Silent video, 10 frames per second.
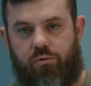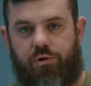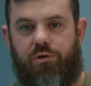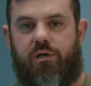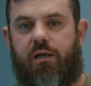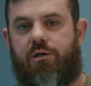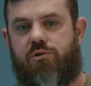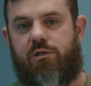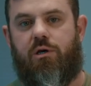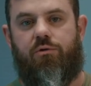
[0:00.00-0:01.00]
or you can
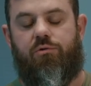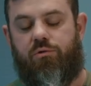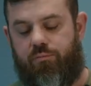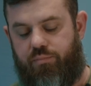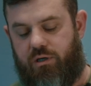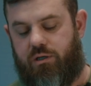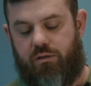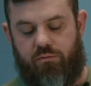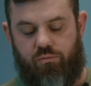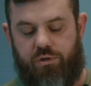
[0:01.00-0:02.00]
actually go through and pick
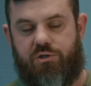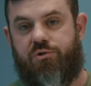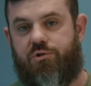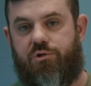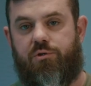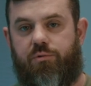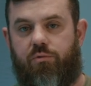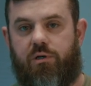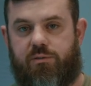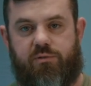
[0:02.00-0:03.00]
which tube you
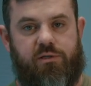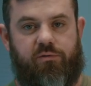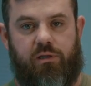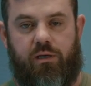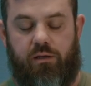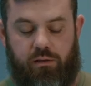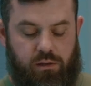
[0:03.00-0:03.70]
want specifically.